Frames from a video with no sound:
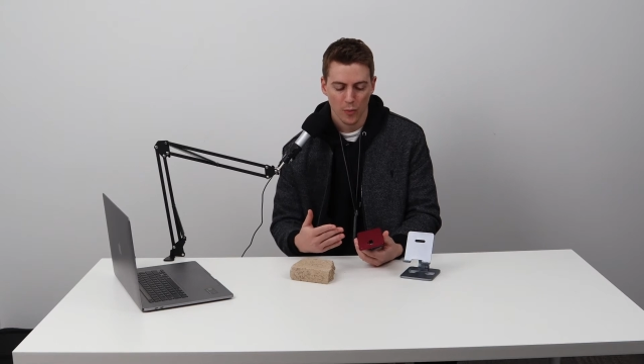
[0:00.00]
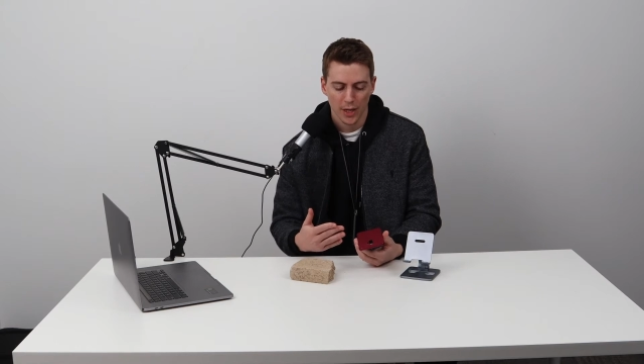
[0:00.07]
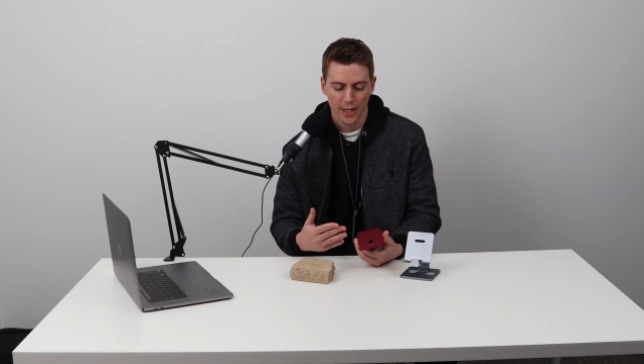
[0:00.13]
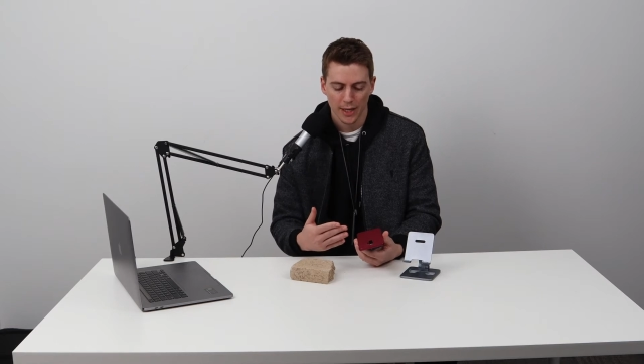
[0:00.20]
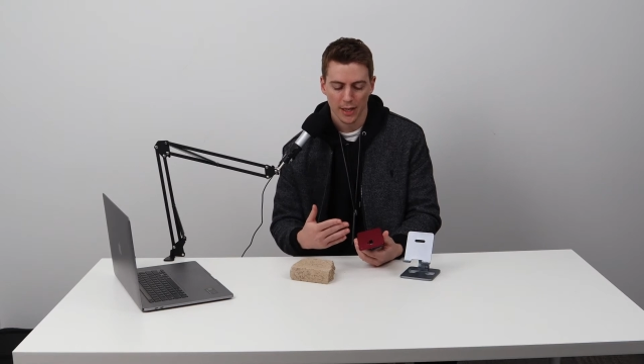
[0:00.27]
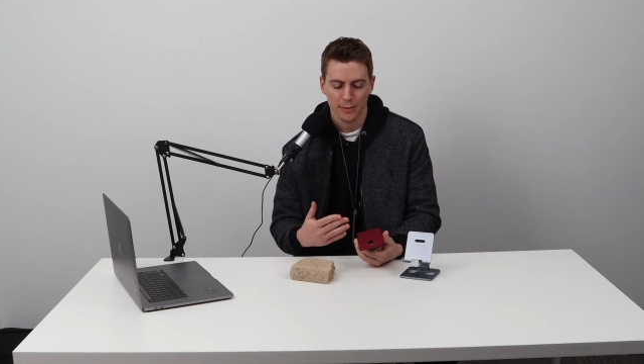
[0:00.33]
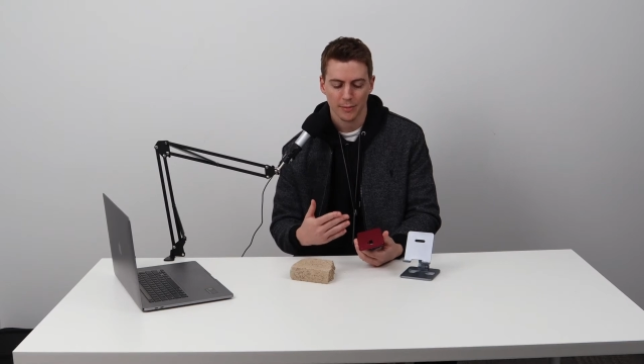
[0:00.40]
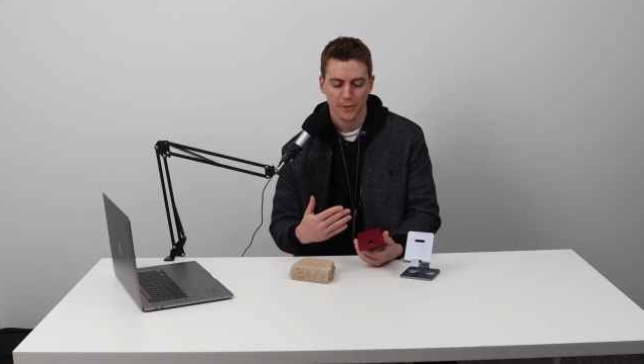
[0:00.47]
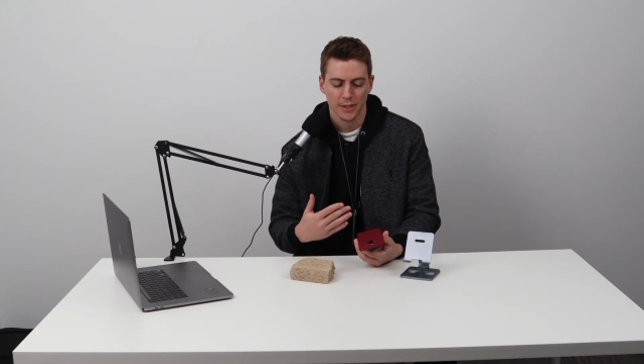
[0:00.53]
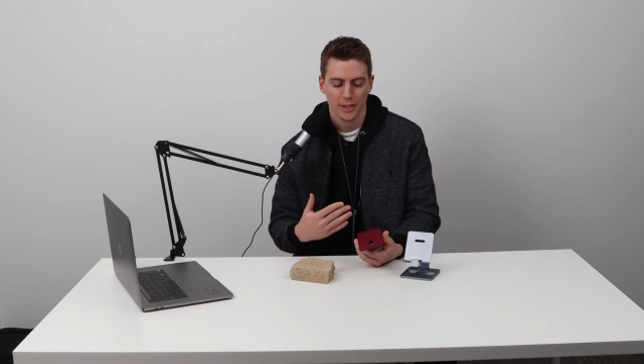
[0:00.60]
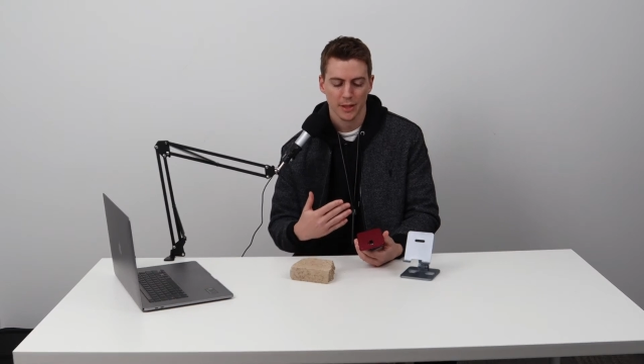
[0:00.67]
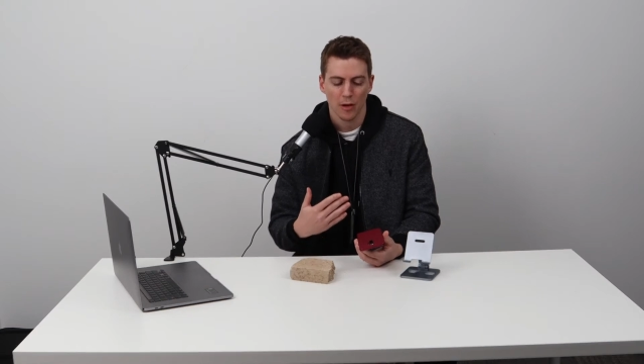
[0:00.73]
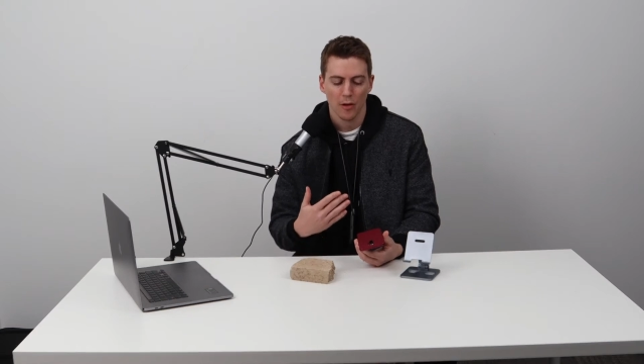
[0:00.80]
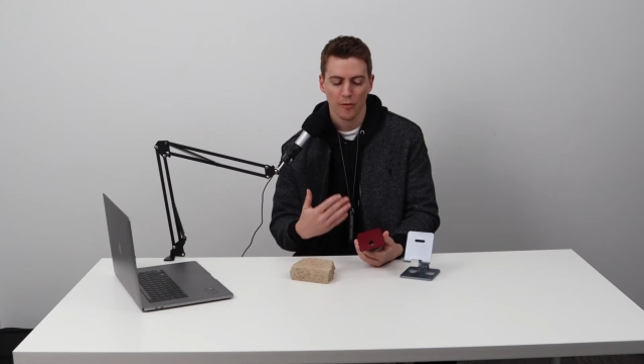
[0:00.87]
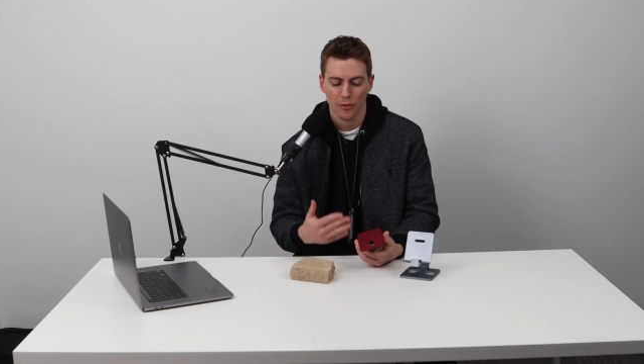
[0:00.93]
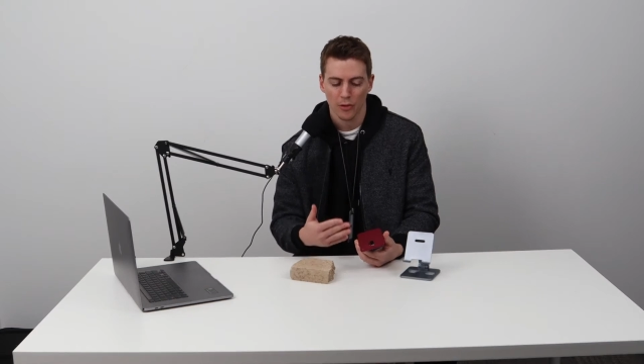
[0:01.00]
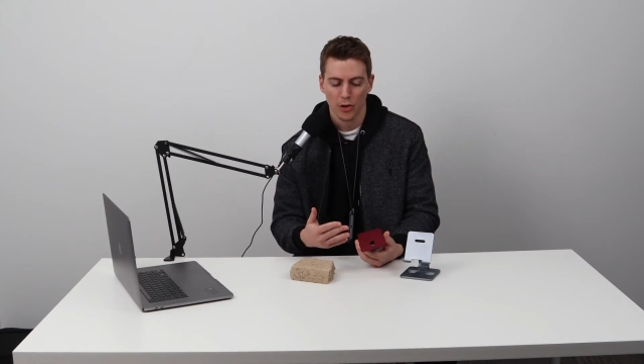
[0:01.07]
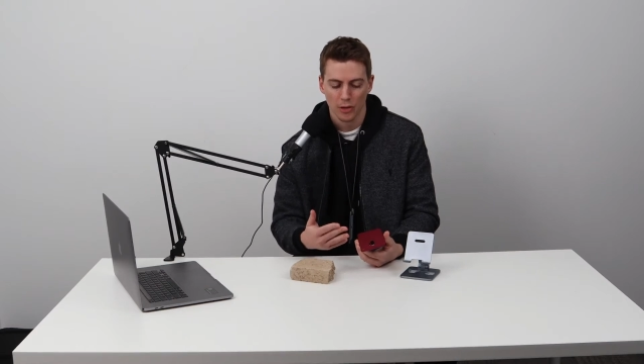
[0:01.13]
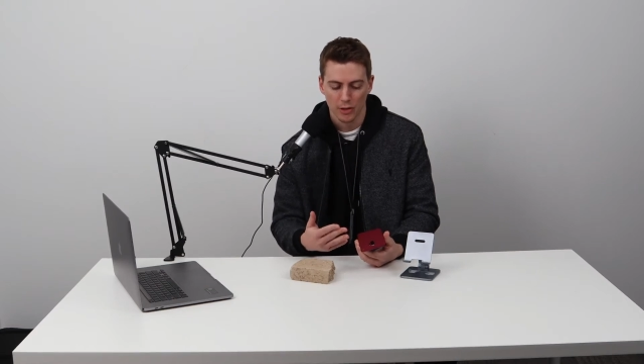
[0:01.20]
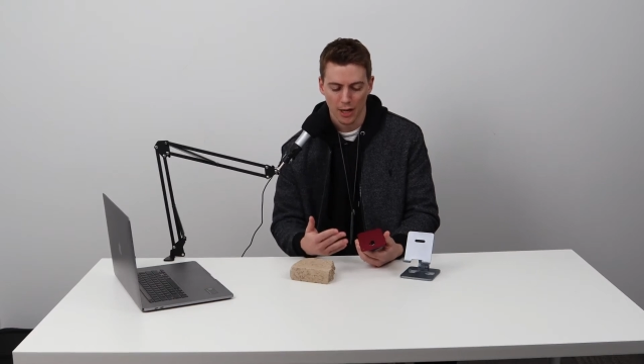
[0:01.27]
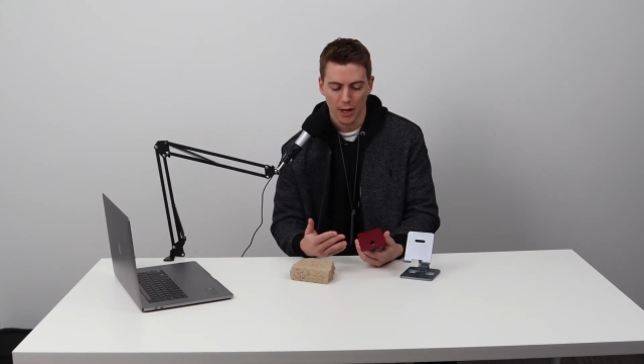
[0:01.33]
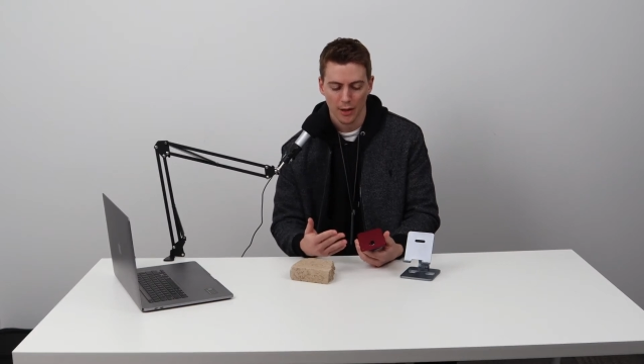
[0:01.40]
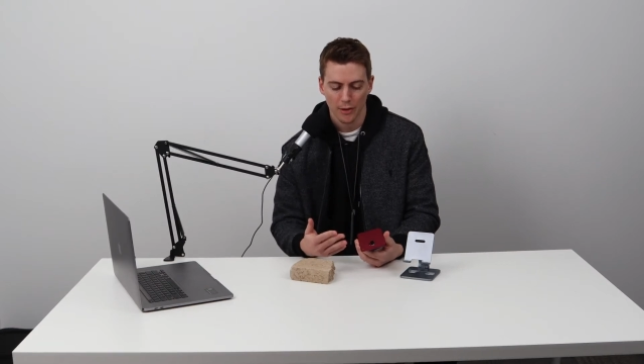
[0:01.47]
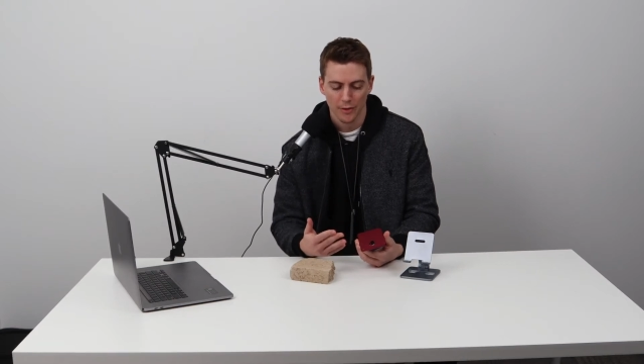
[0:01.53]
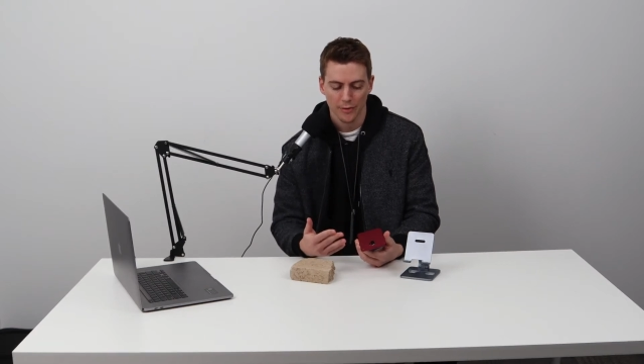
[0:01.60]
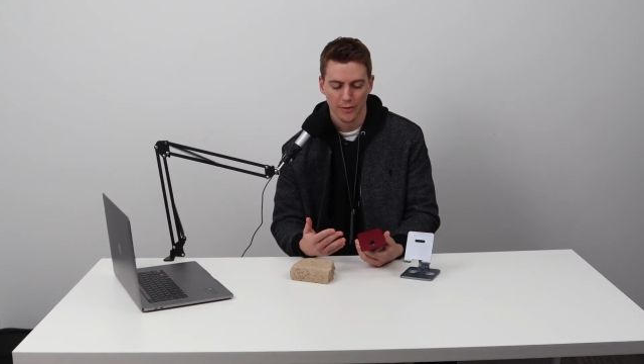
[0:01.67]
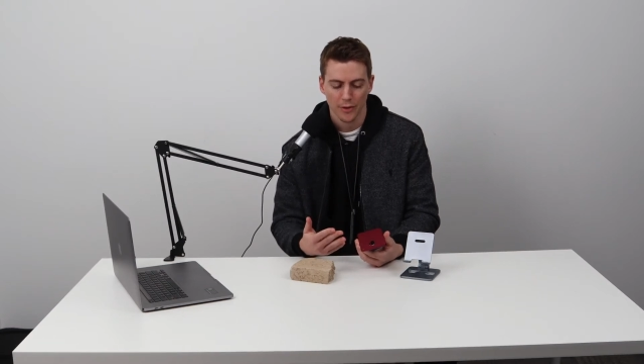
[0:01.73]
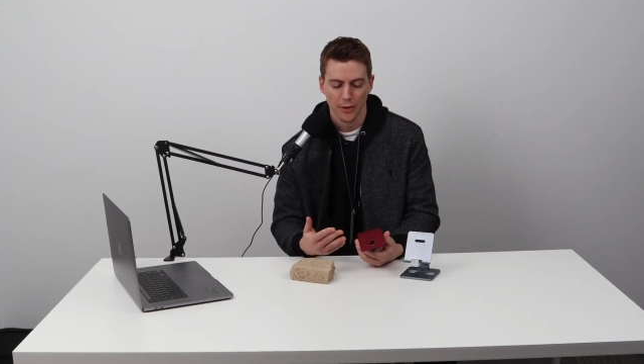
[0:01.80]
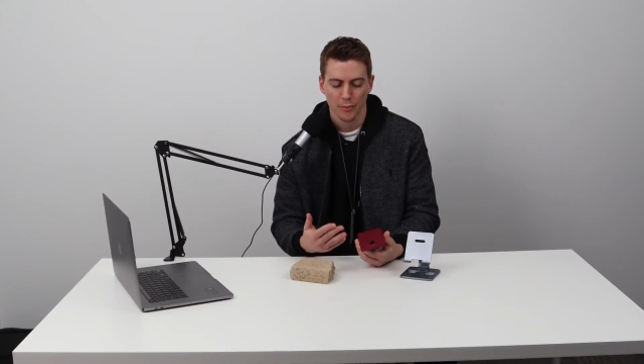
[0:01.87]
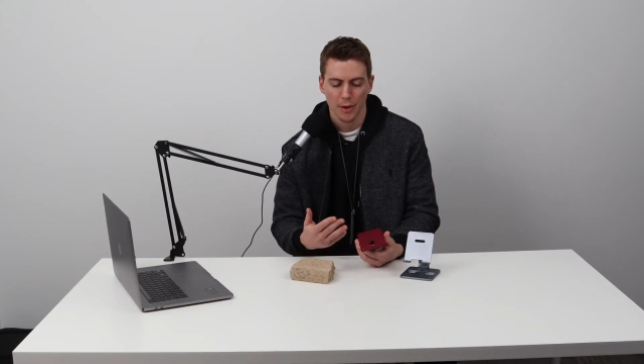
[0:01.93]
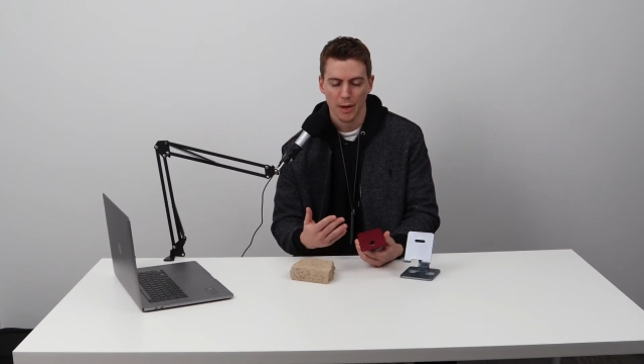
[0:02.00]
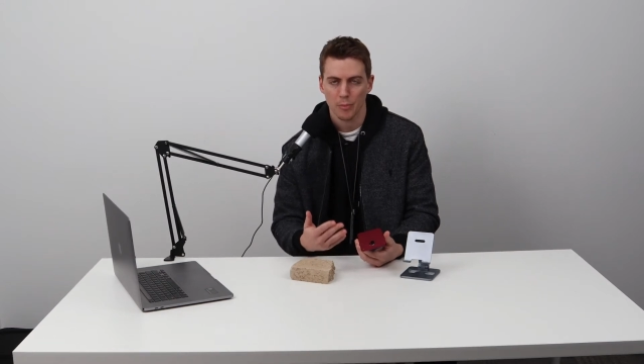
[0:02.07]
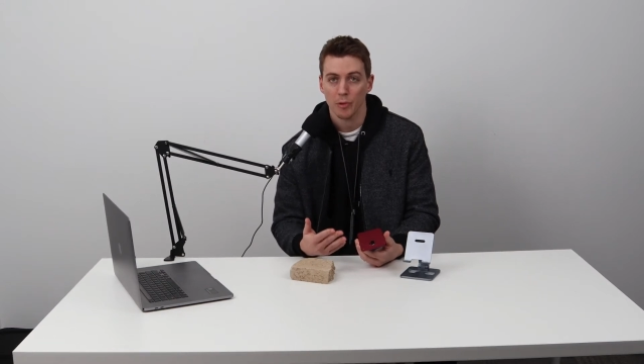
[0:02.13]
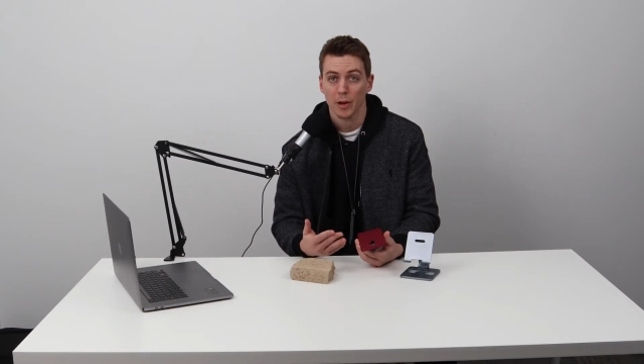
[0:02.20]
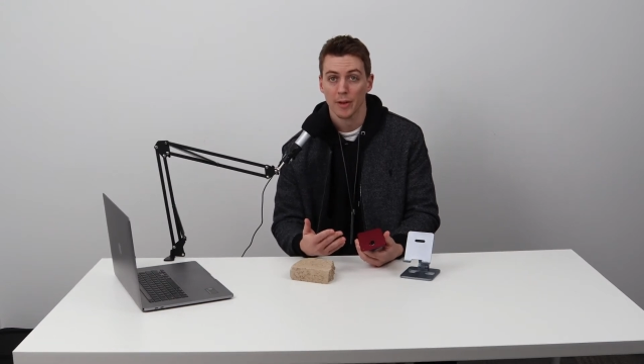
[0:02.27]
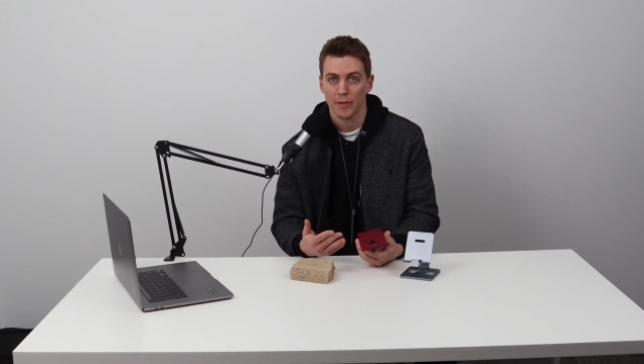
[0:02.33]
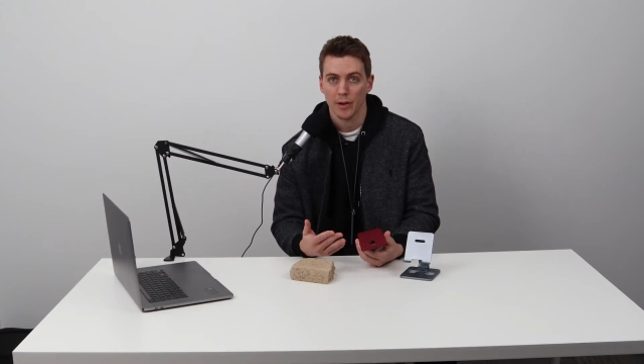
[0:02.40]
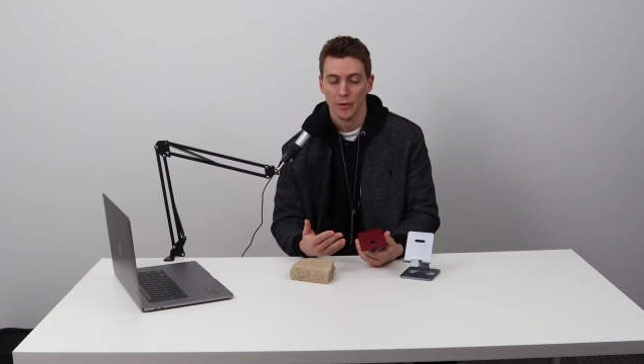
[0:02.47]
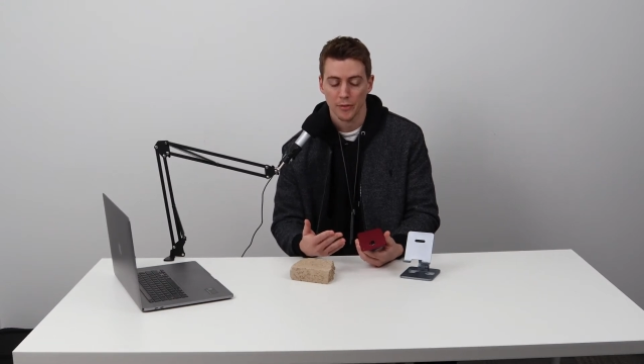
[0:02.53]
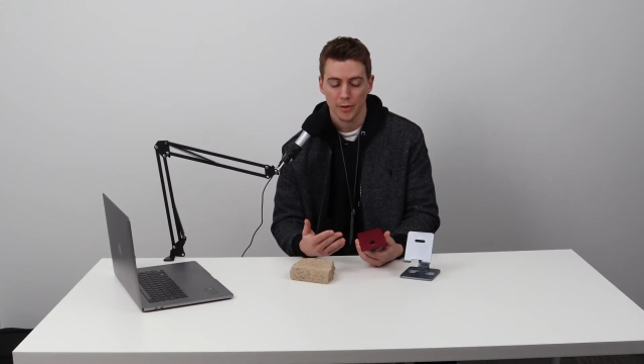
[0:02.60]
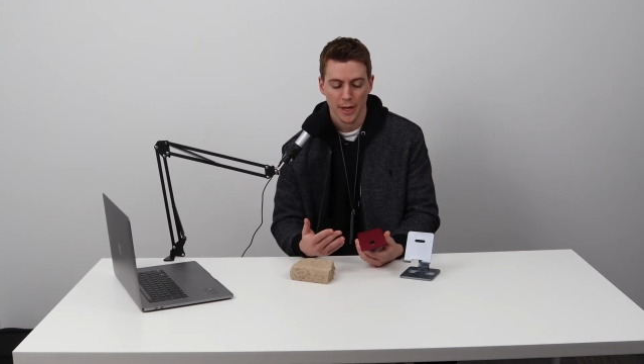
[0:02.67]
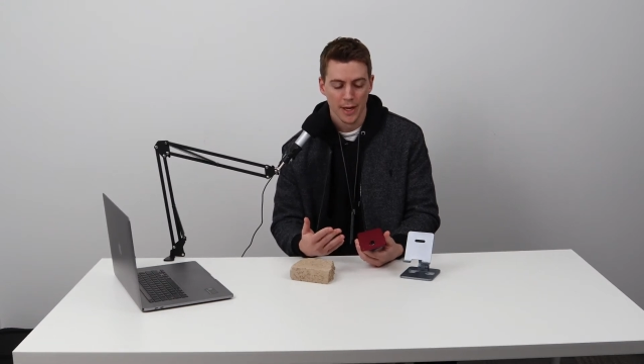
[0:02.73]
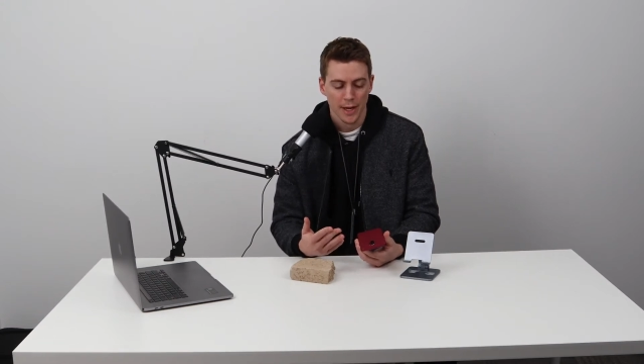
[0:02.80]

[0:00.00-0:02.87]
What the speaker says: when it comes to the overall color for the red brick phone.